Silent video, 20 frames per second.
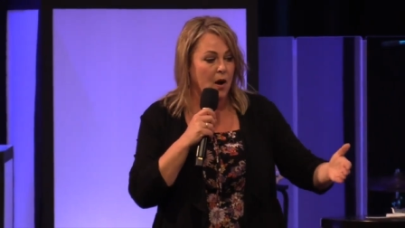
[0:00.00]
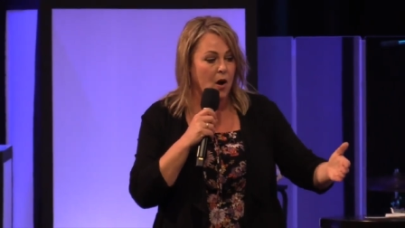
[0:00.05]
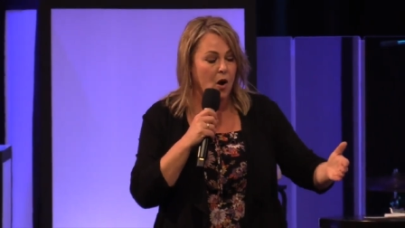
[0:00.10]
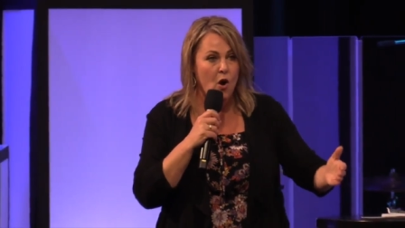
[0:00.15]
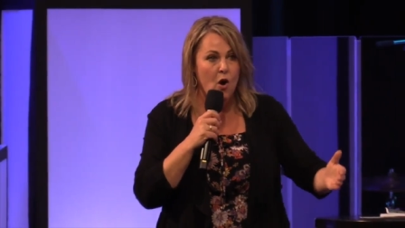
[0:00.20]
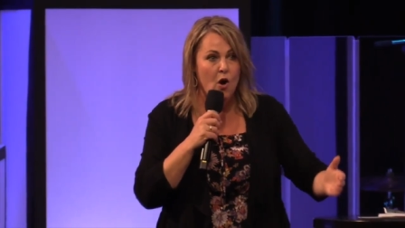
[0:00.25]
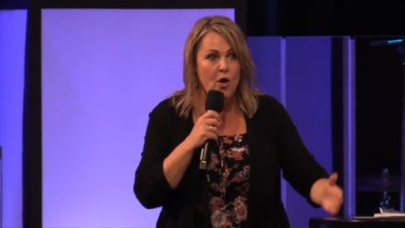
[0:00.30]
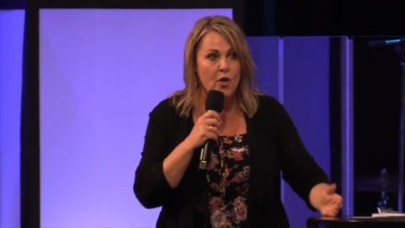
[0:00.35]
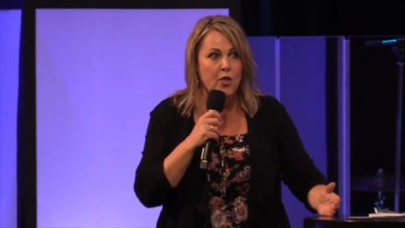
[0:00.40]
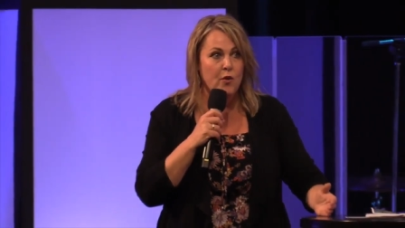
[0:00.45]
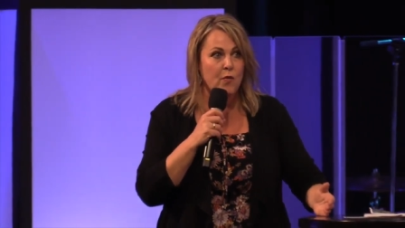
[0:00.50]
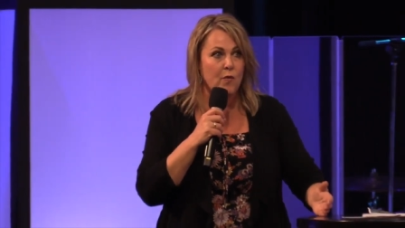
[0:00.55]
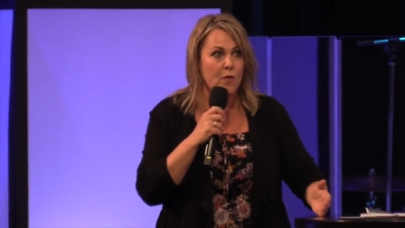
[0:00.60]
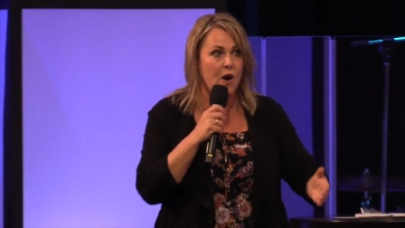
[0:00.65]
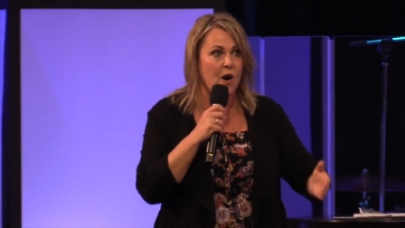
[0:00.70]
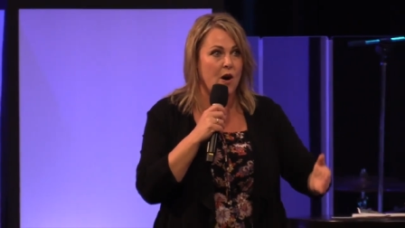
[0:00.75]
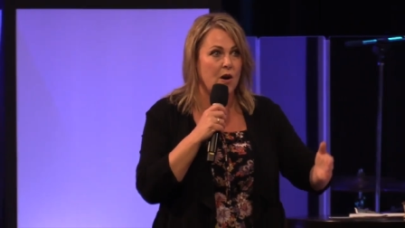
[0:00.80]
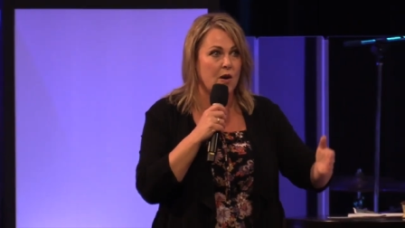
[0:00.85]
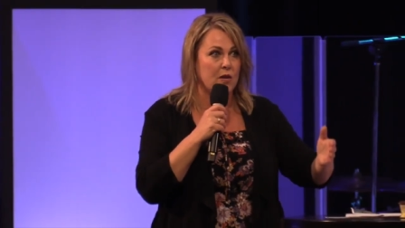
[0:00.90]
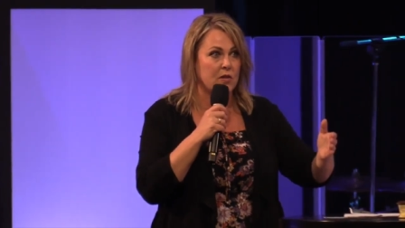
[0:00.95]
All the
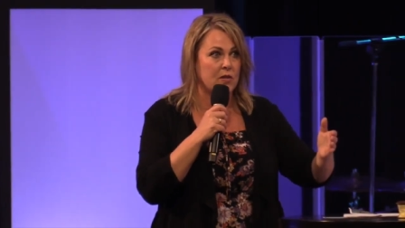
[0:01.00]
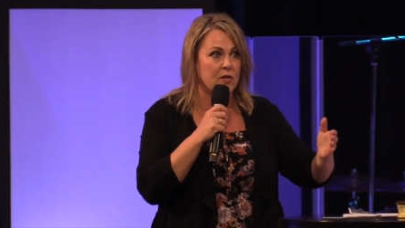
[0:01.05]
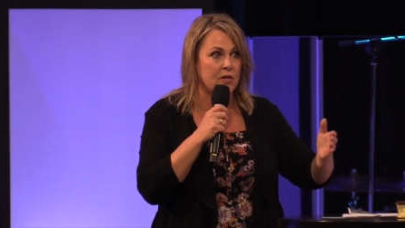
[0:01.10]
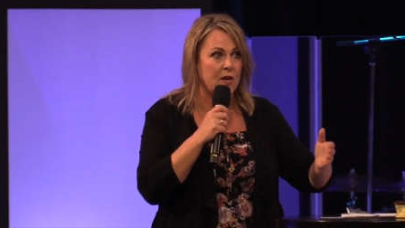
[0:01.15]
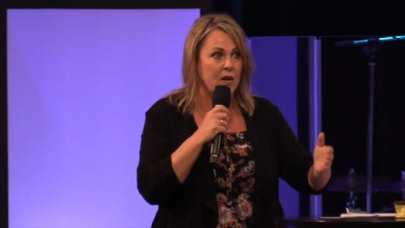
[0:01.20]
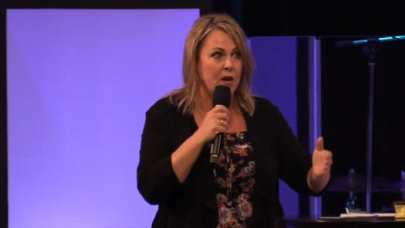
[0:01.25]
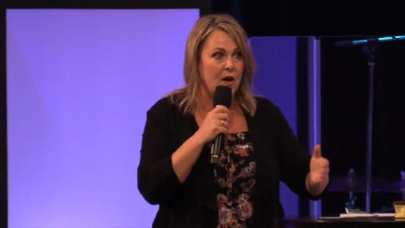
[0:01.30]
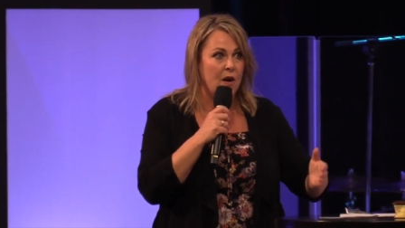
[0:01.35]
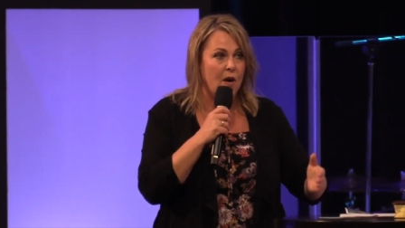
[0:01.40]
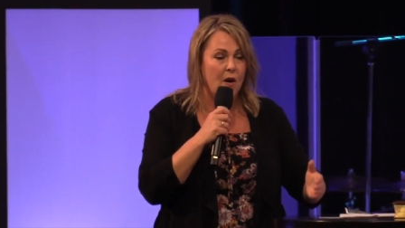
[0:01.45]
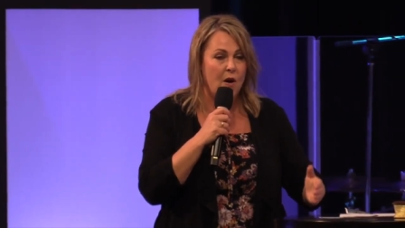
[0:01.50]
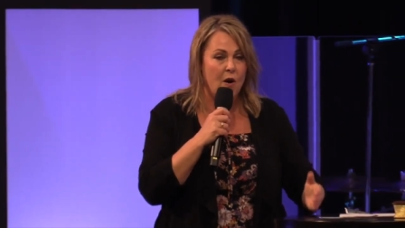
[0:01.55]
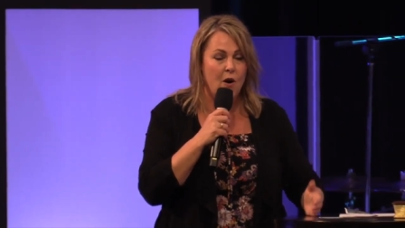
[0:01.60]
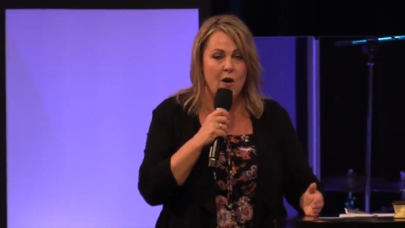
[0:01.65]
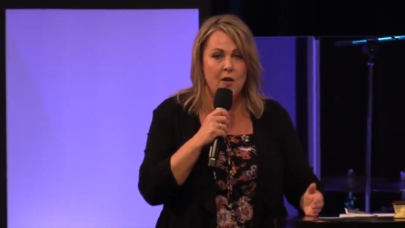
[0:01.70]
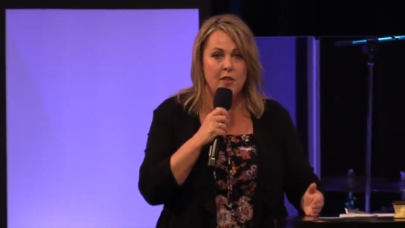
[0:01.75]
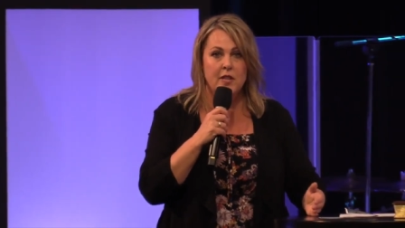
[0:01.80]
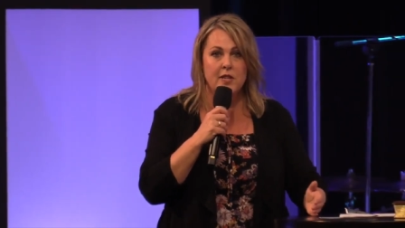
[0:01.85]
wrongs, all the